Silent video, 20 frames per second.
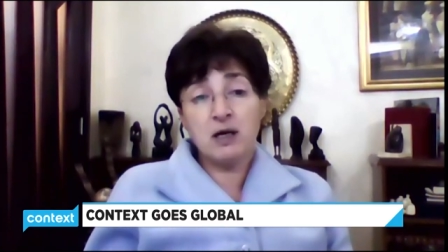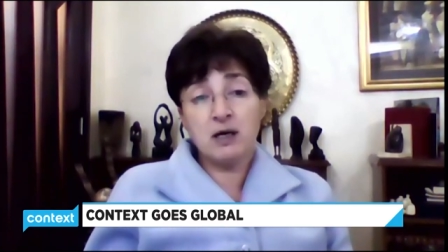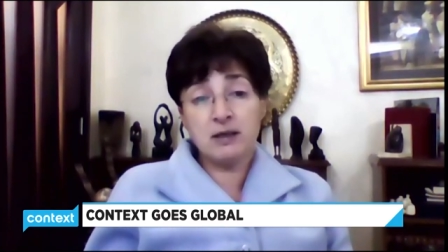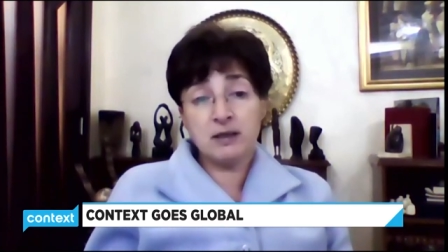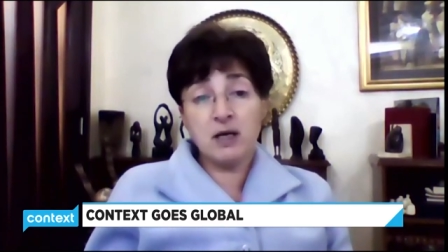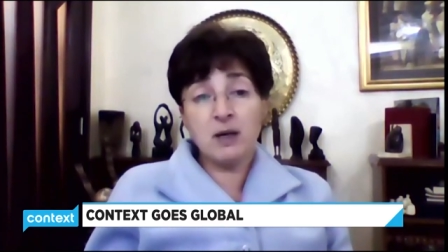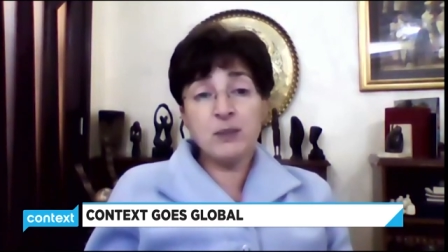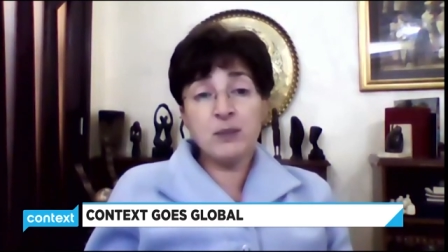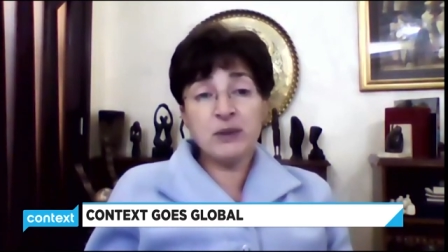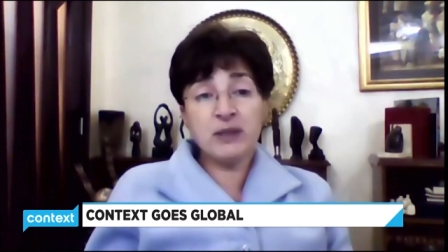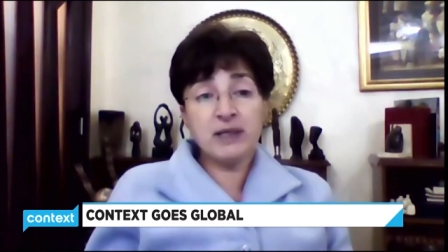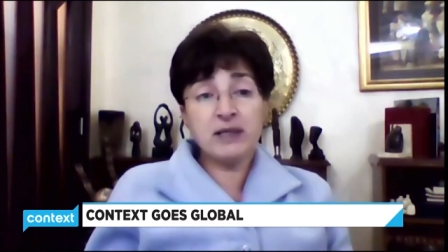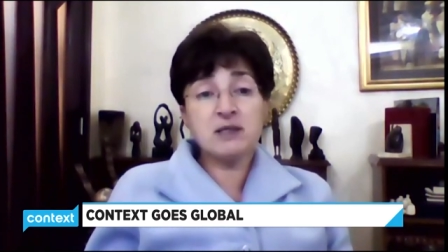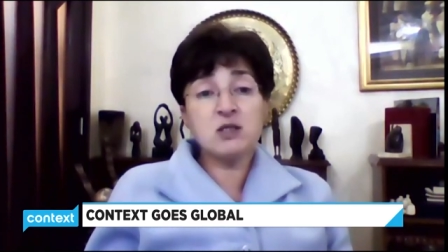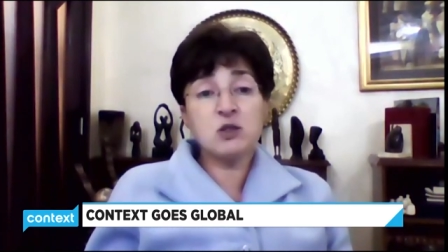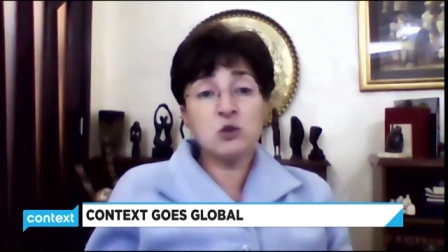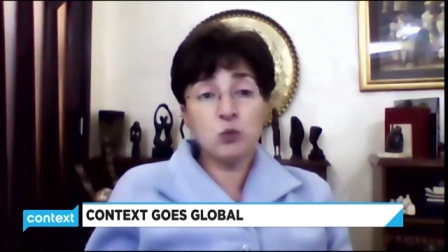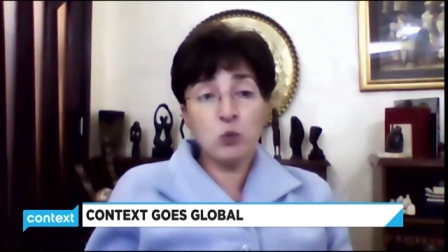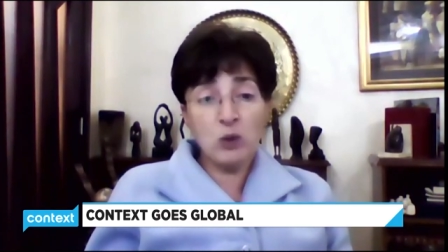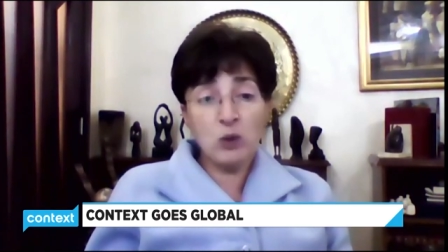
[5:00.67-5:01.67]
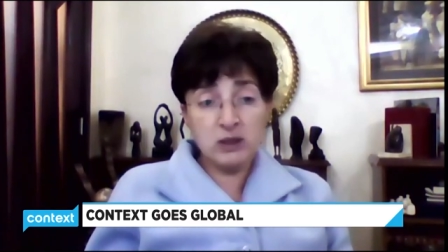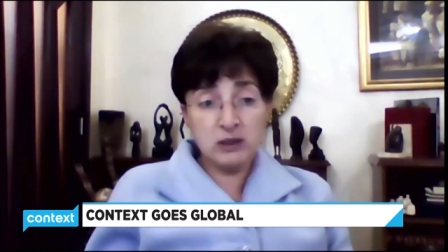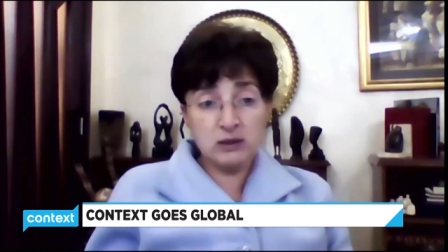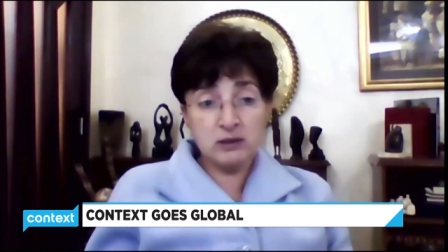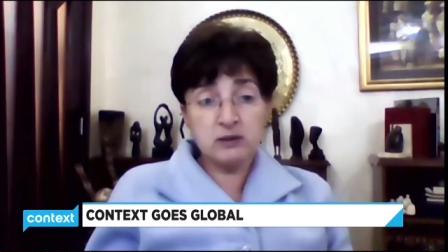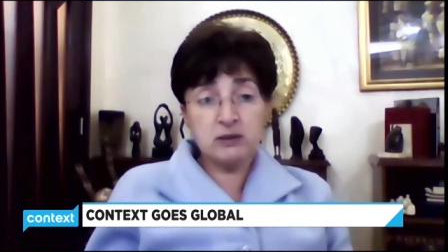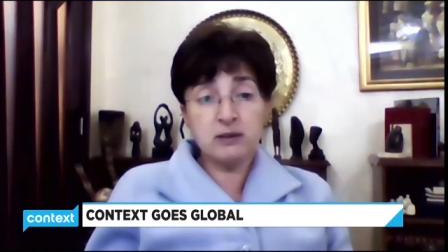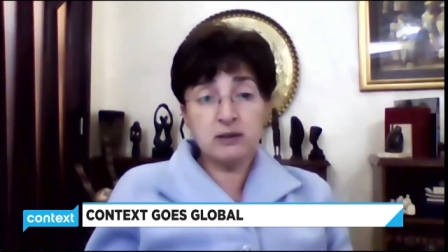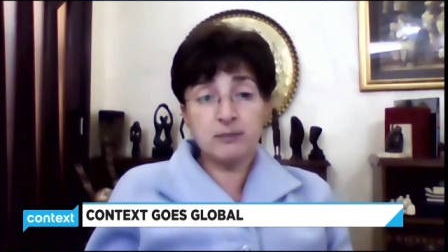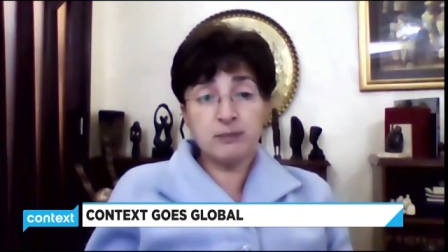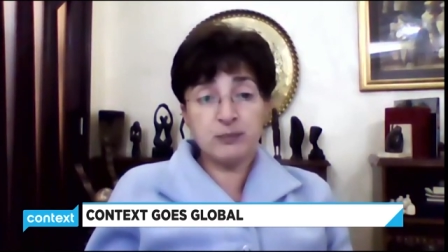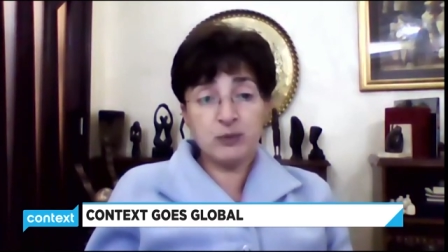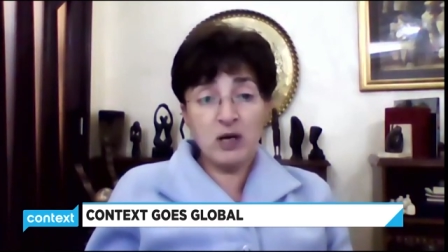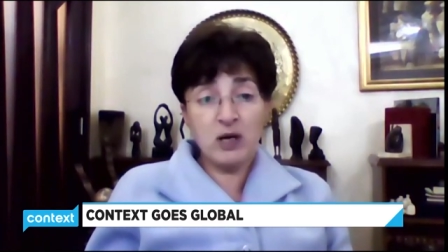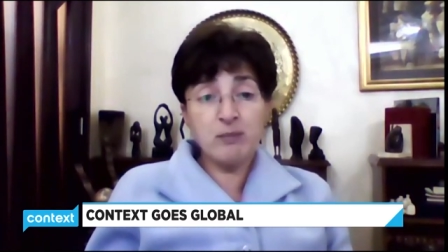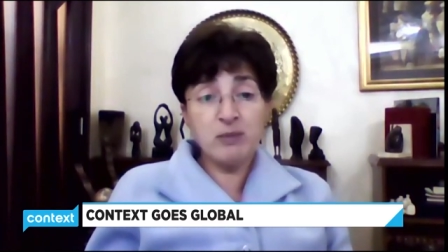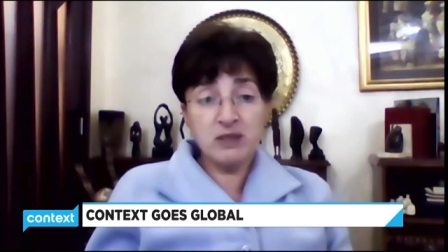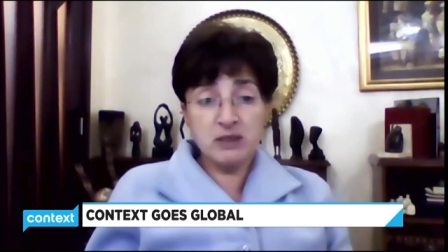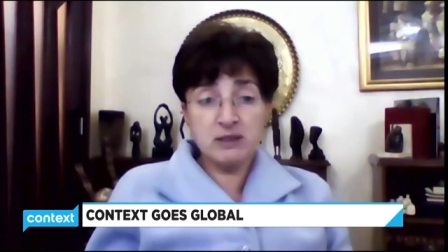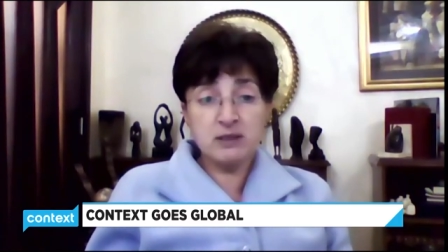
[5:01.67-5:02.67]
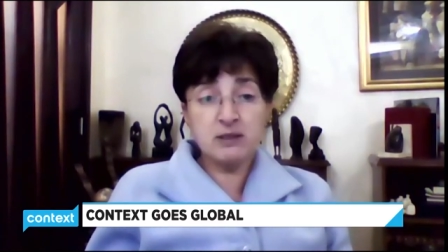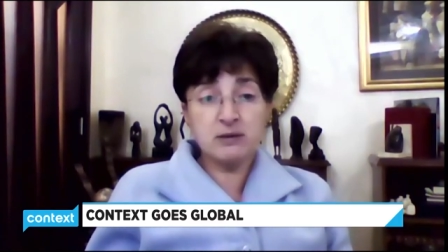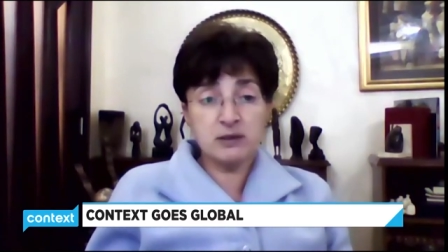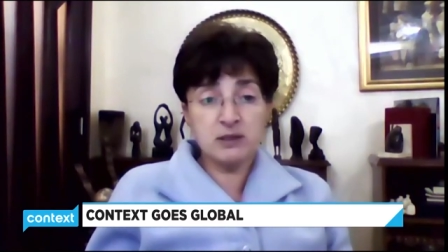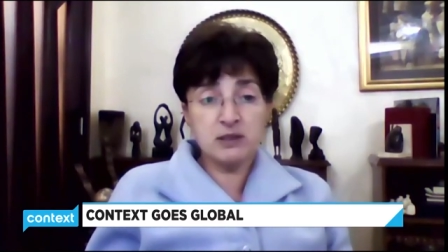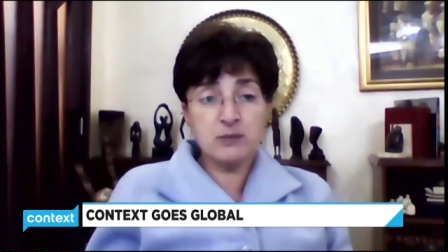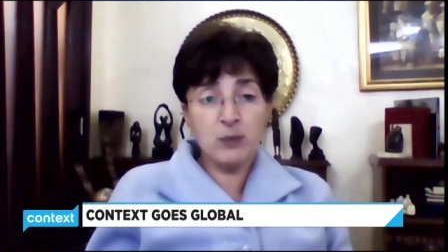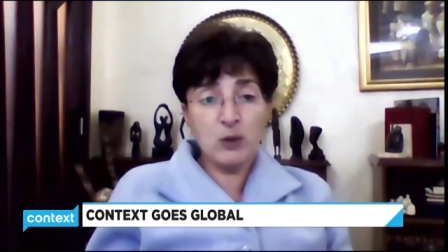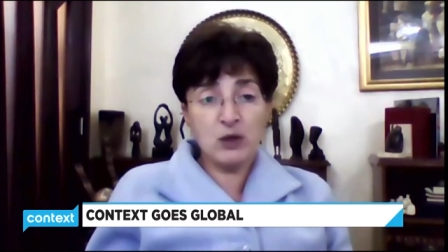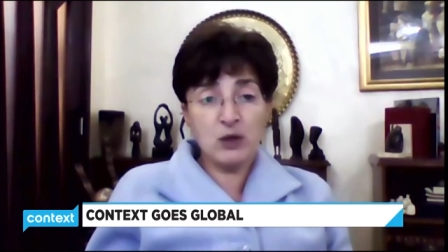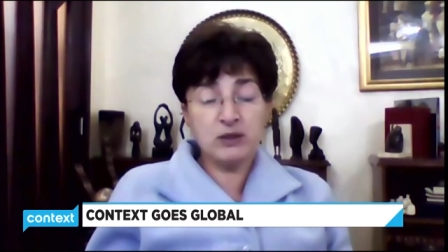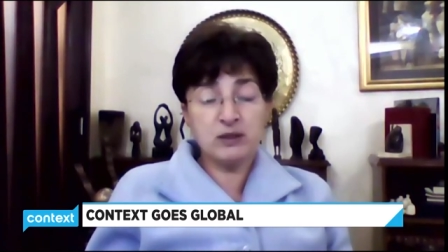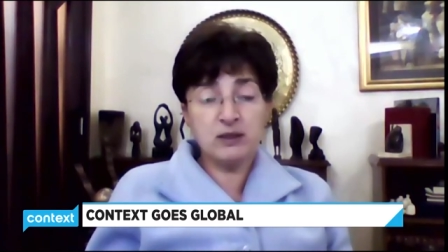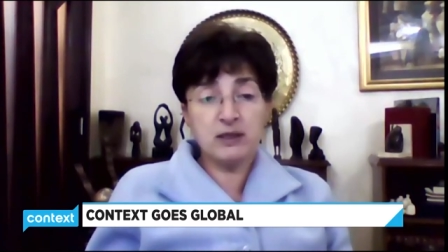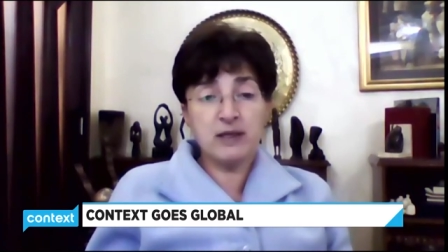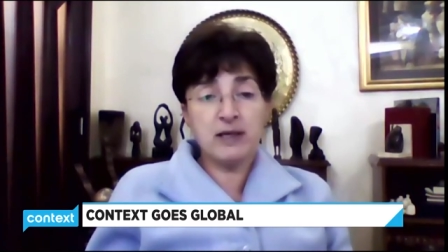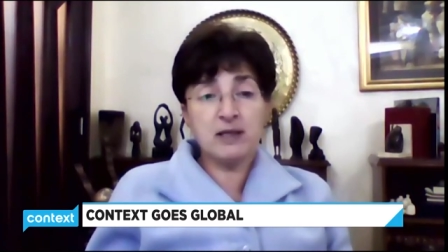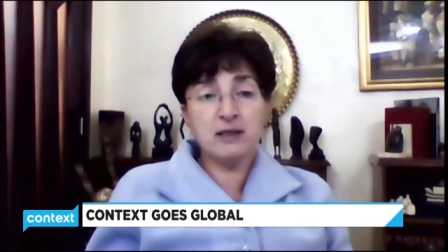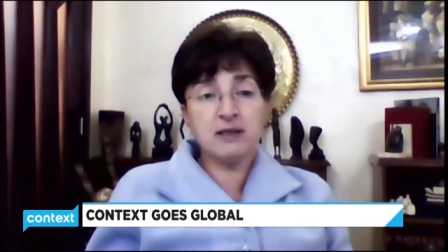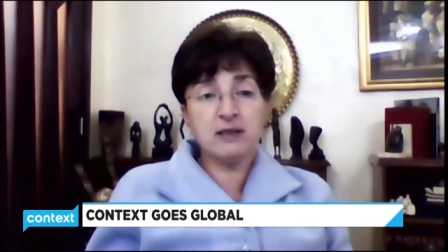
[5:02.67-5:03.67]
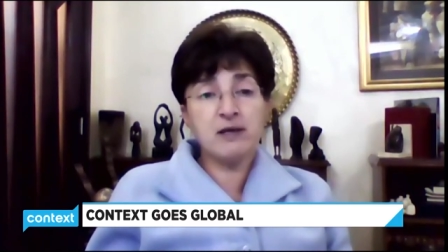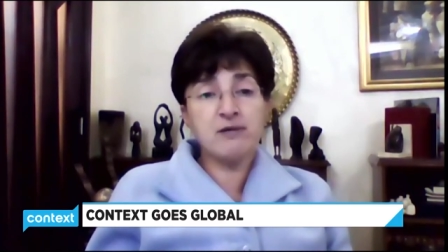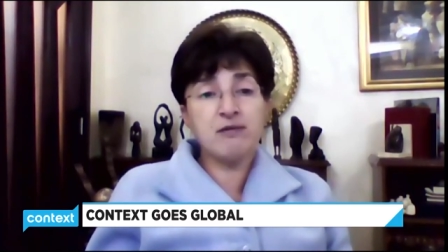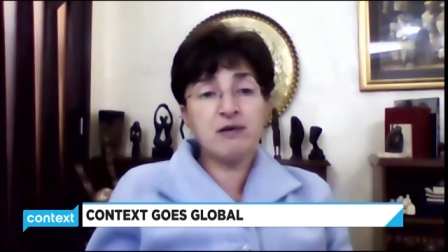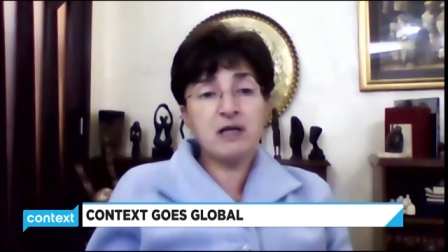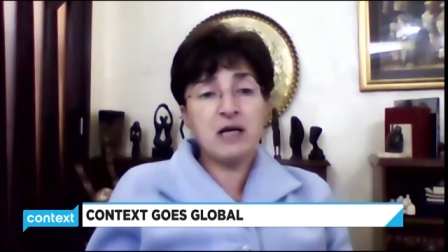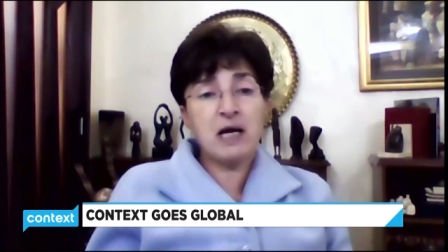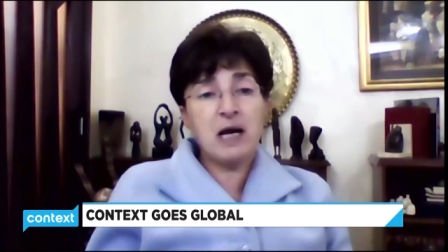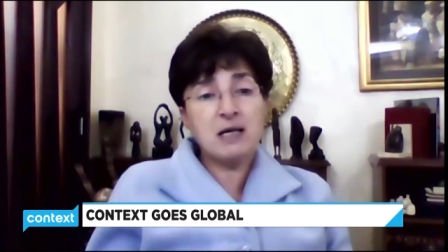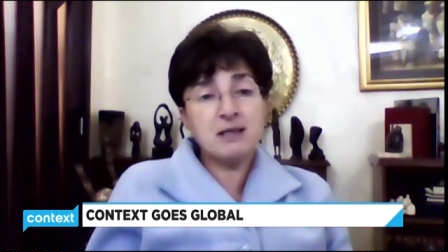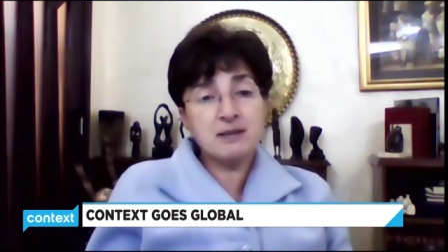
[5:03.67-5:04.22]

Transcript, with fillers: are up against one, the prime minister's party, and they've